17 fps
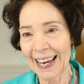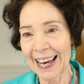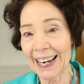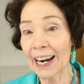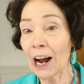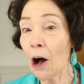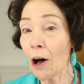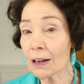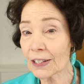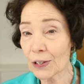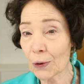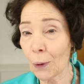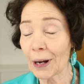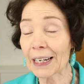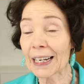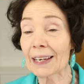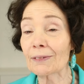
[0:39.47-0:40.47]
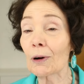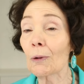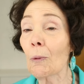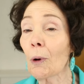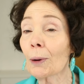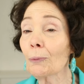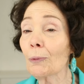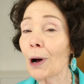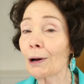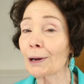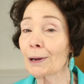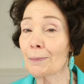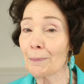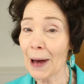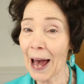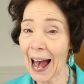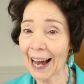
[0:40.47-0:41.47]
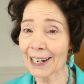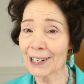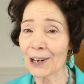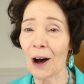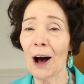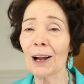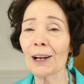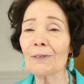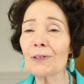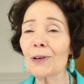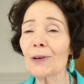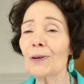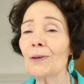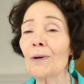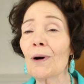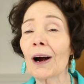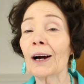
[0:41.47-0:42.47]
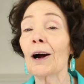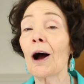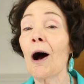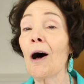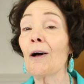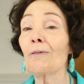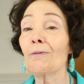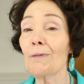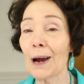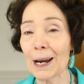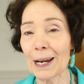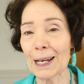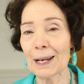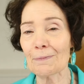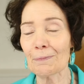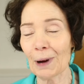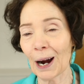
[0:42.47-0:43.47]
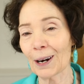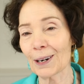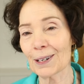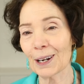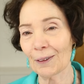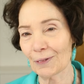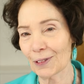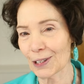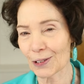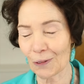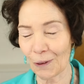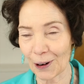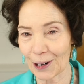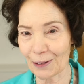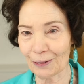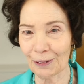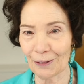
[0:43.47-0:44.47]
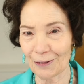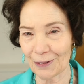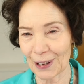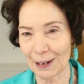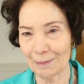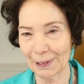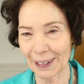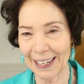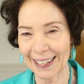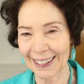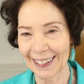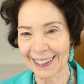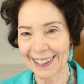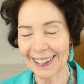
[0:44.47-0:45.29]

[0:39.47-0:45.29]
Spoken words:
And I also want to give a warm welcome back to all of you who are already part of this wonderful family.